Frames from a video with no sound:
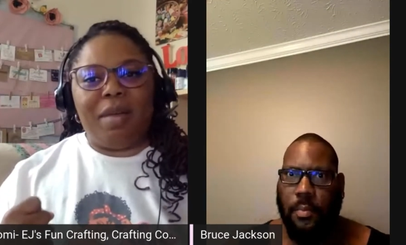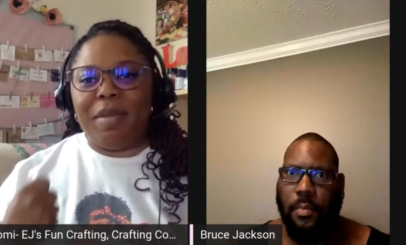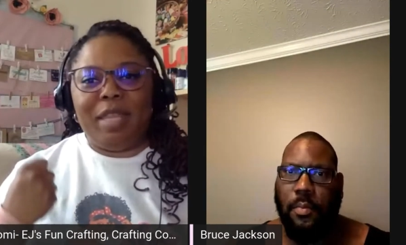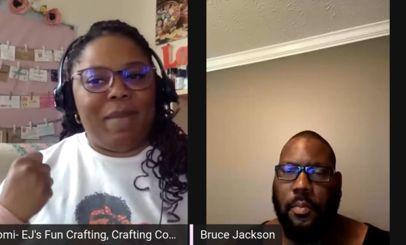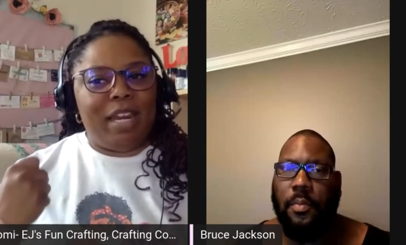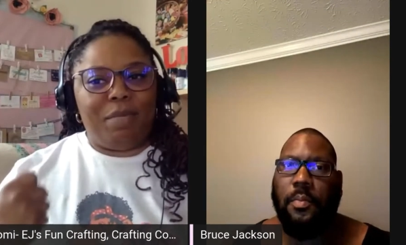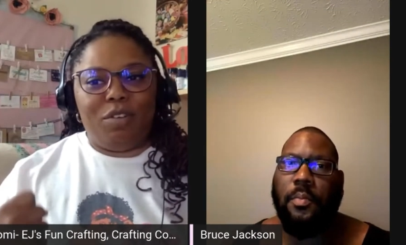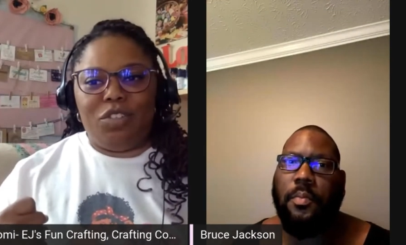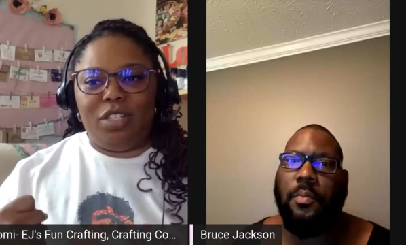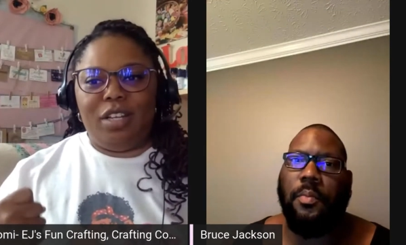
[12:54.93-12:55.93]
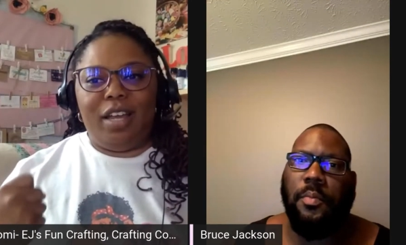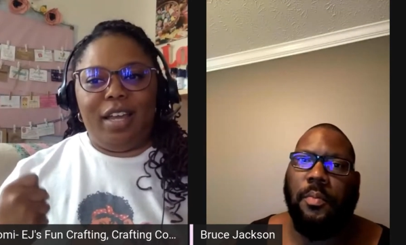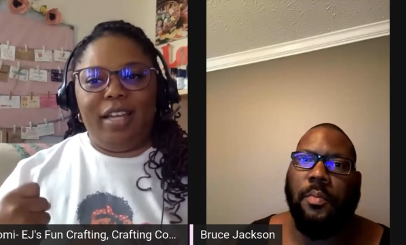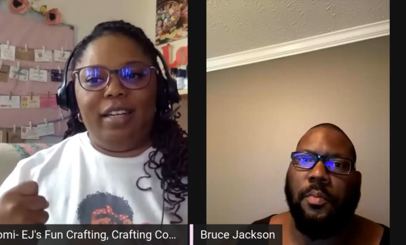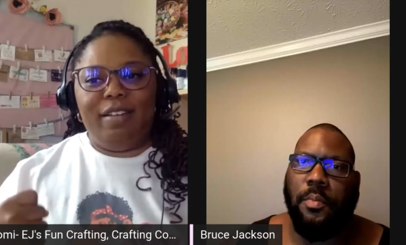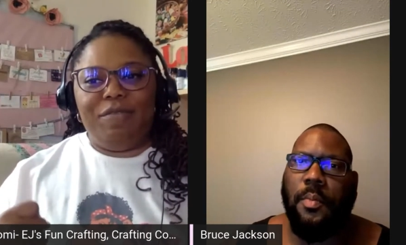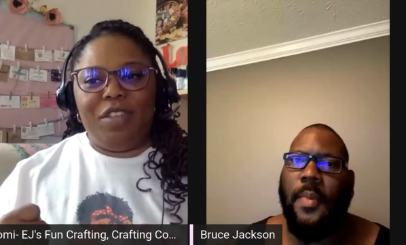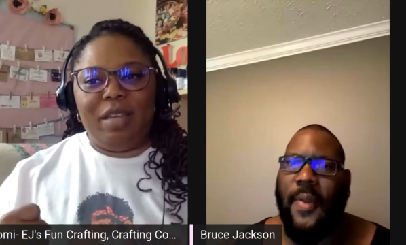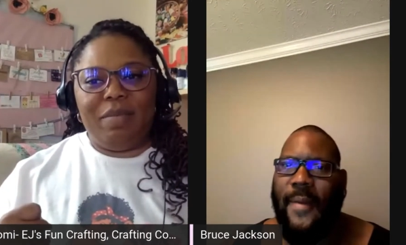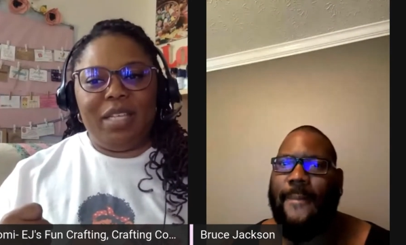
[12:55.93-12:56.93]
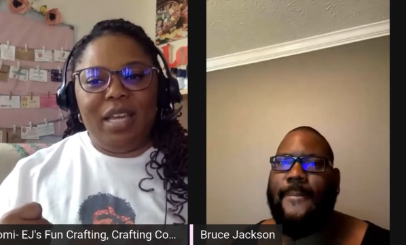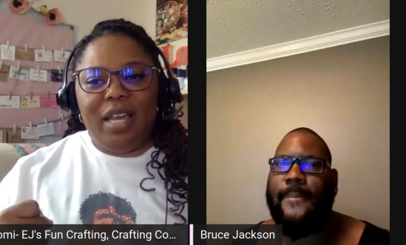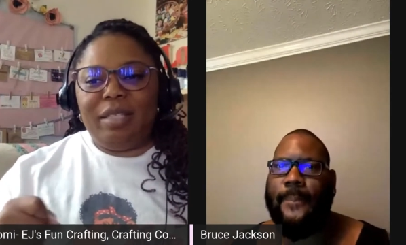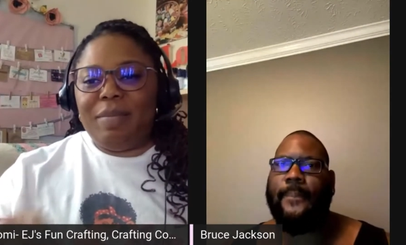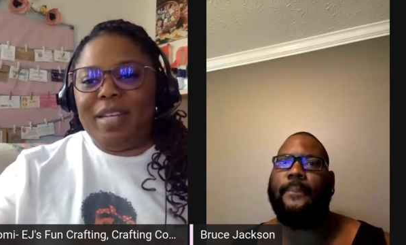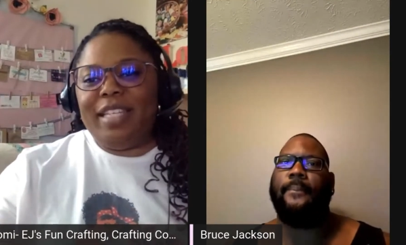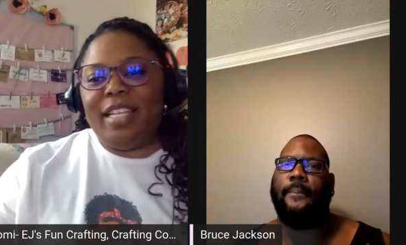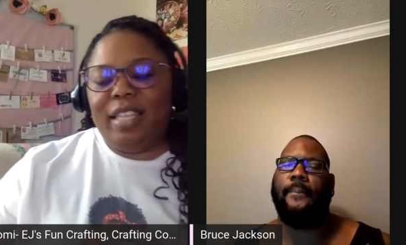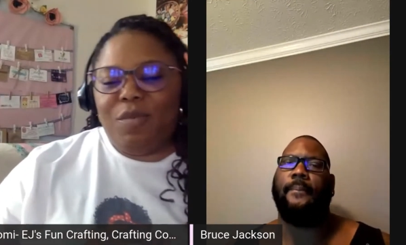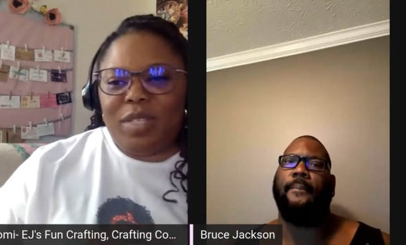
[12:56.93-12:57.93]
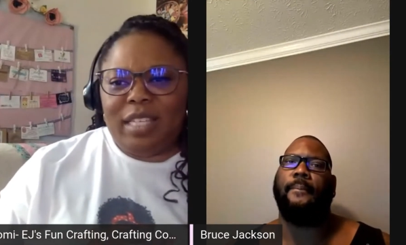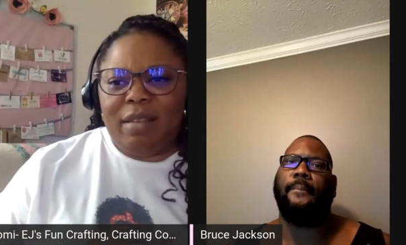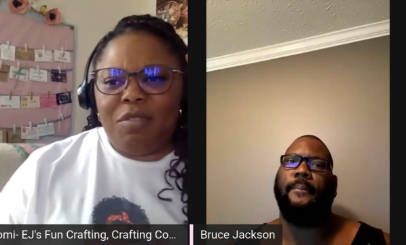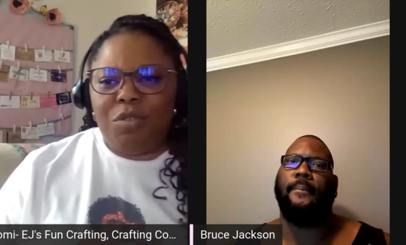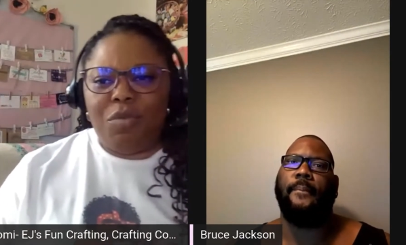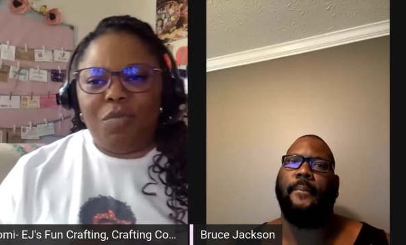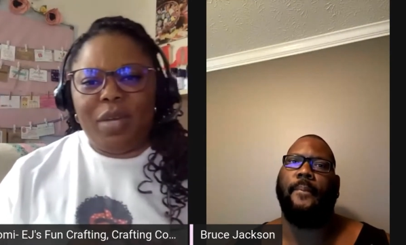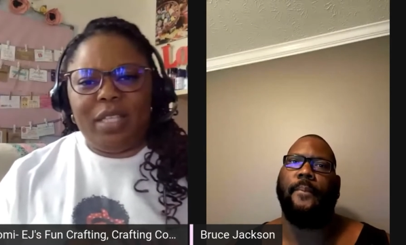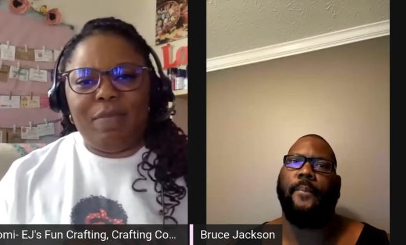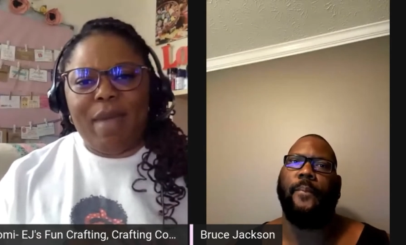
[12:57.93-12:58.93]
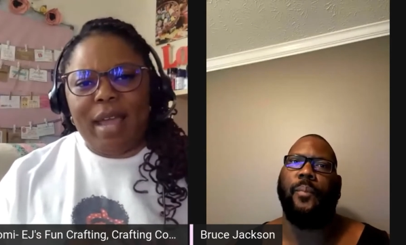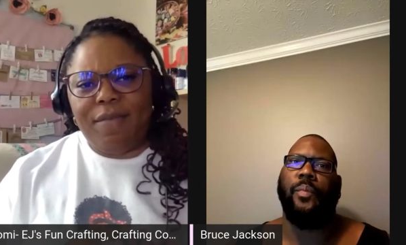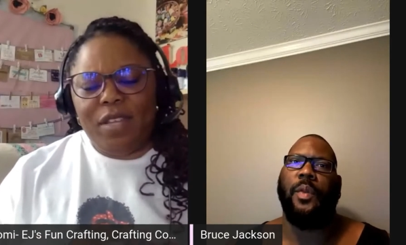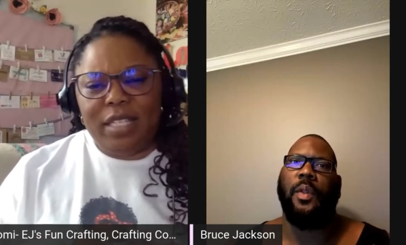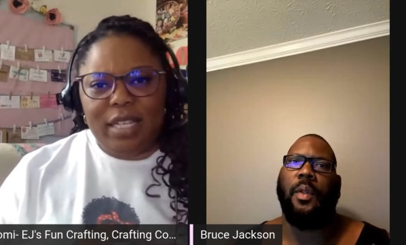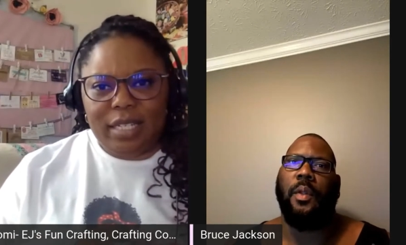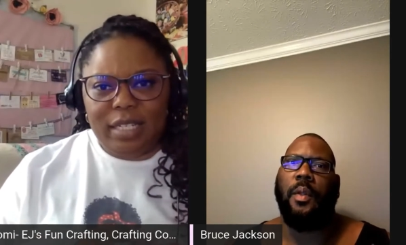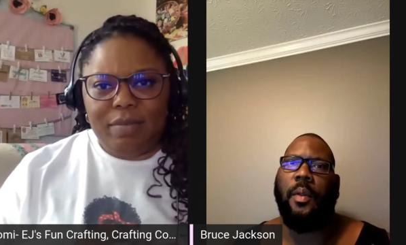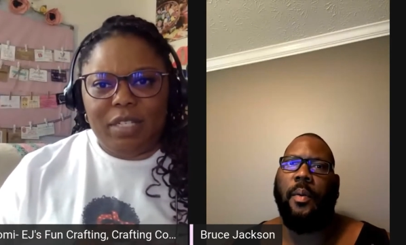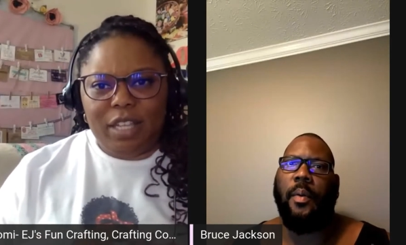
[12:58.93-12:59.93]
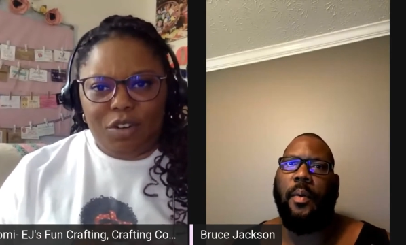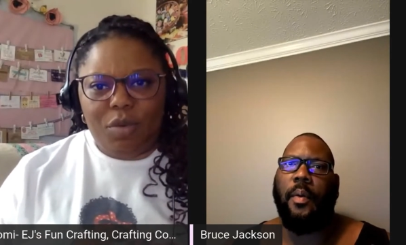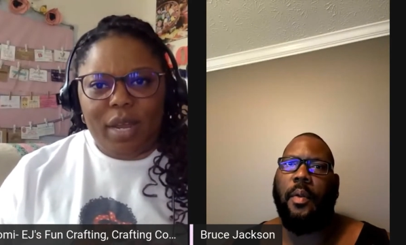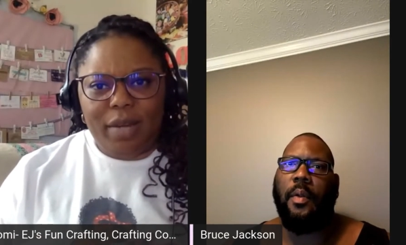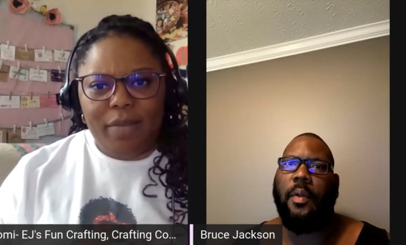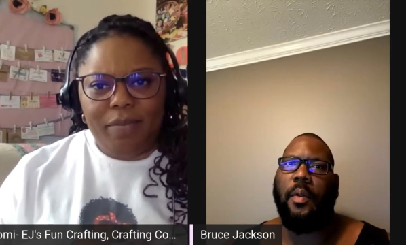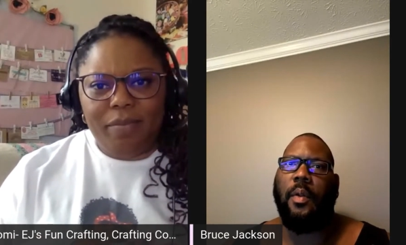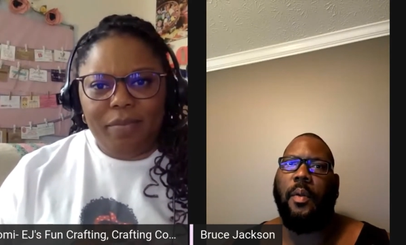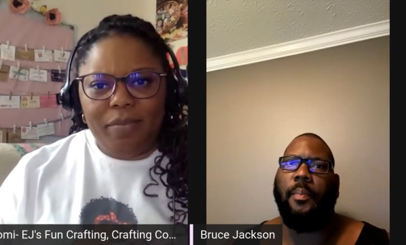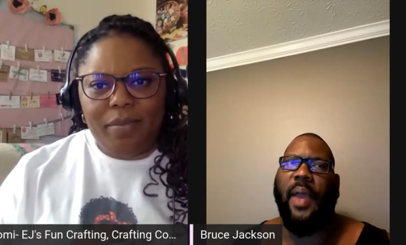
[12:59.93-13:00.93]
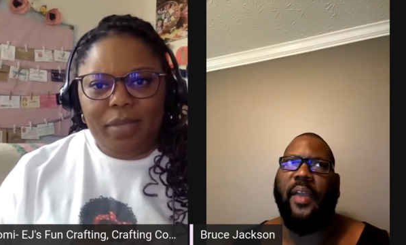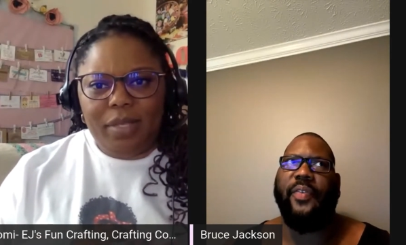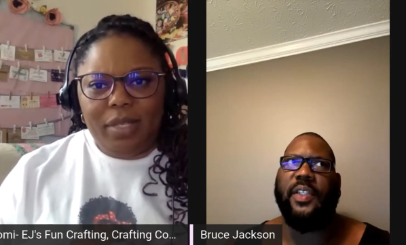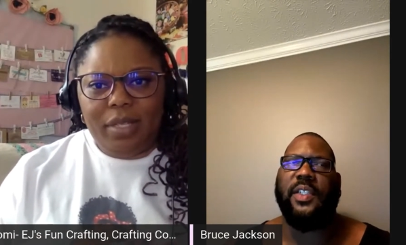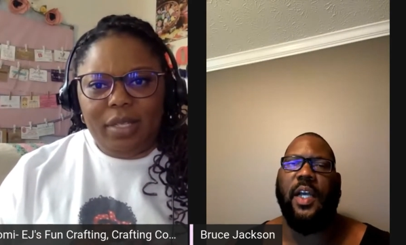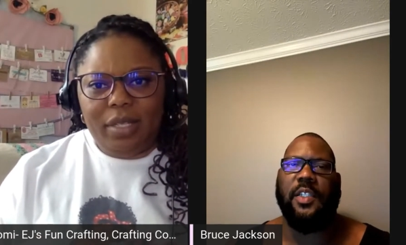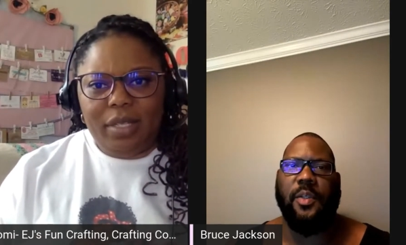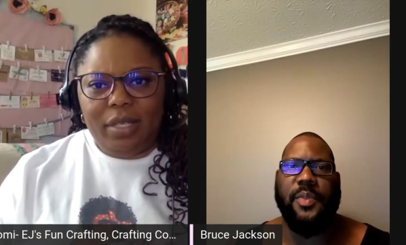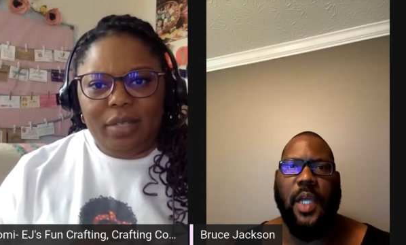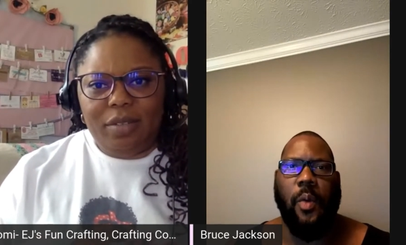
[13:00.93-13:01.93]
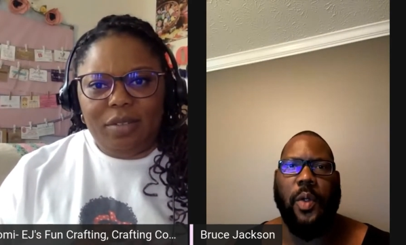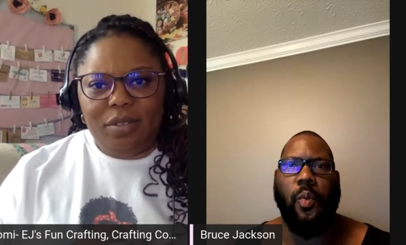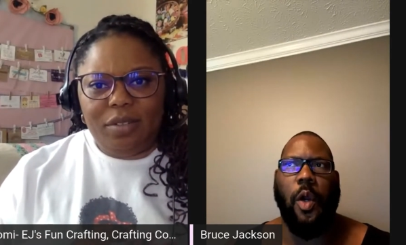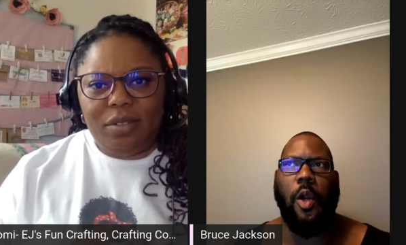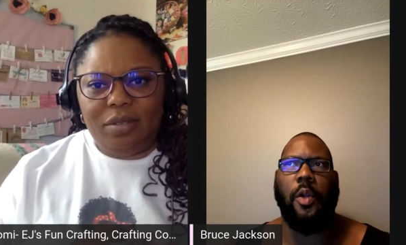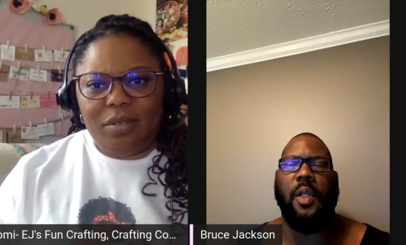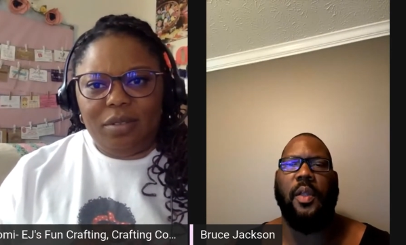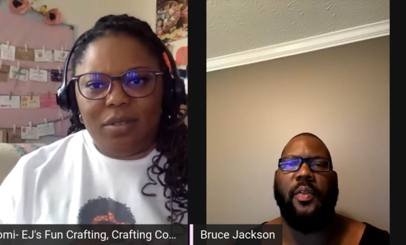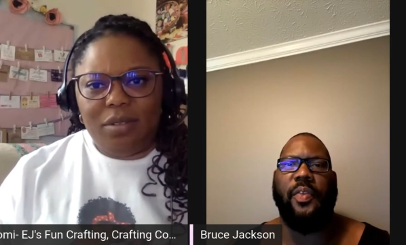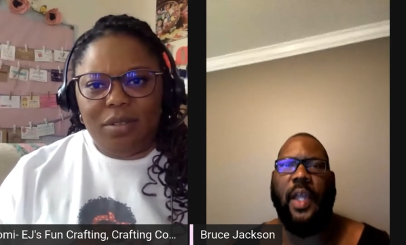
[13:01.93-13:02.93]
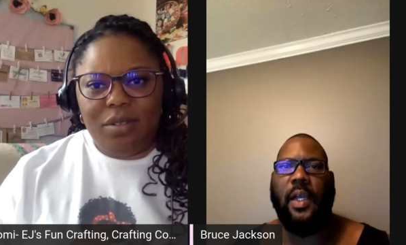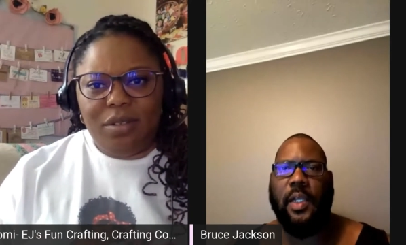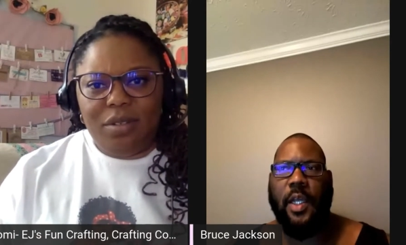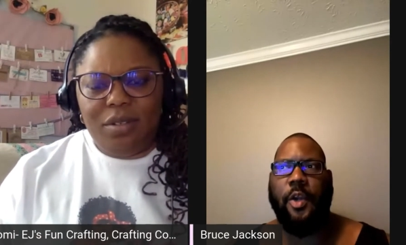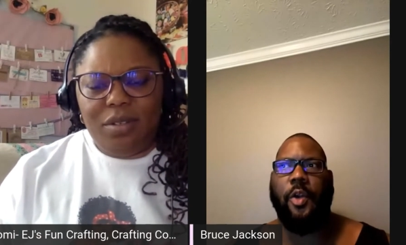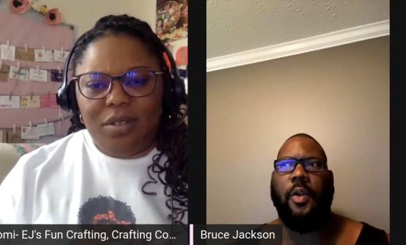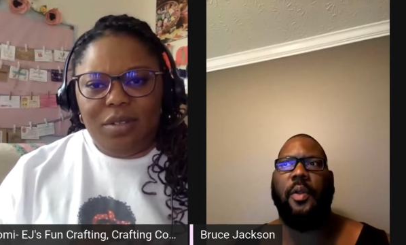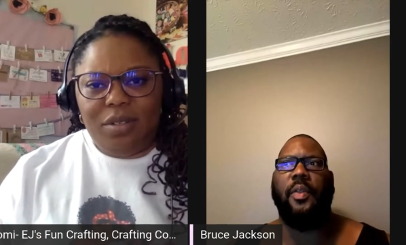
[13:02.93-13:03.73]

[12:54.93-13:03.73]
Speaker 1: a thematic person. I love themes. Somebody's asking what's the name of the group? It's Backfist Customs Glitter, right?
Speaker 2: Backfist Customs, all one word, then glitter,